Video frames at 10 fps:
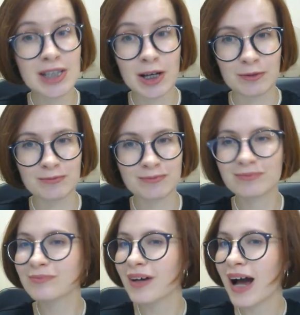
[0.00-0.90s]
So,
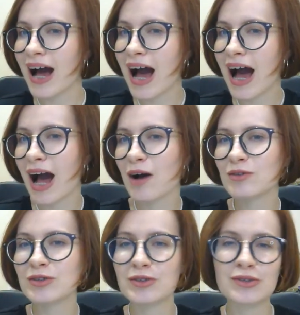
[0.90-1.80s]

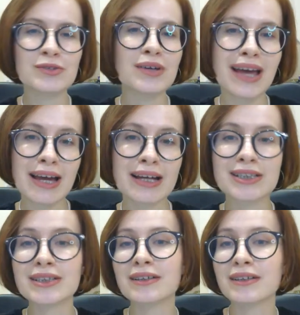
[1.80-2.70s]
how do you
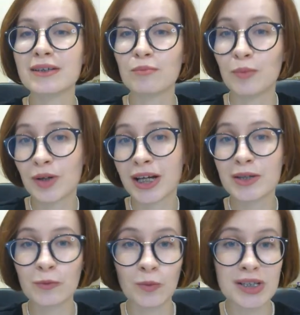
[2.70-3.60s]
add the
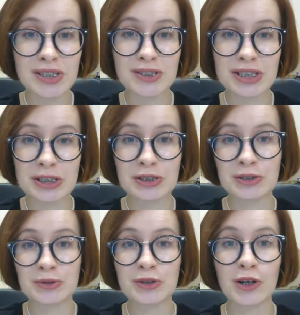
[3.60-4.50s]
booking wizard
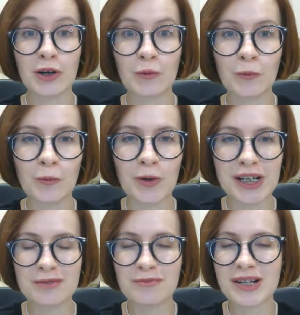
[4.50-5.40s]
to your
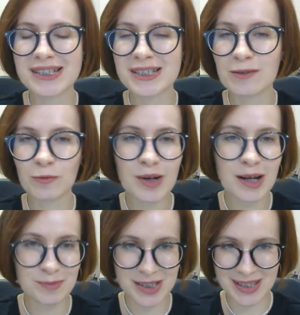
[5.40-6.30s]
WordPress
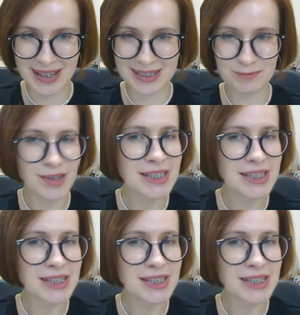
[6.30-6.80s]
website?